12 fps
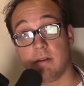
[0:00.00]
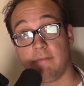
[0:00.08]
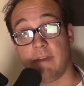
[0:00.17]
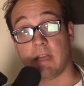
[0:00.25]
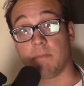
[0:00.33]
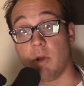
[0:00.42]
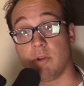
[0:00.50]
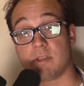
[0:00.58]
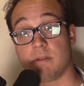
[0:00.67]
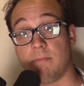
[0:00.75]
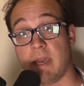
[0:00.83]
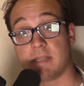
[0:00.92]
In fact,
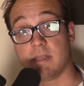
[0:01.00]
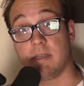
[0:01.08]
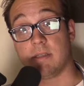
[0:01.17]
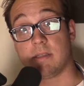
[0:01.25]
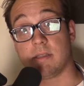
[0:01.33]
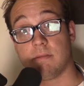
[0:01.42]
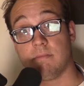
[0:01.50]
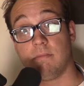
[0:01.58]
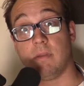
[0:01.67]
most Mexicans,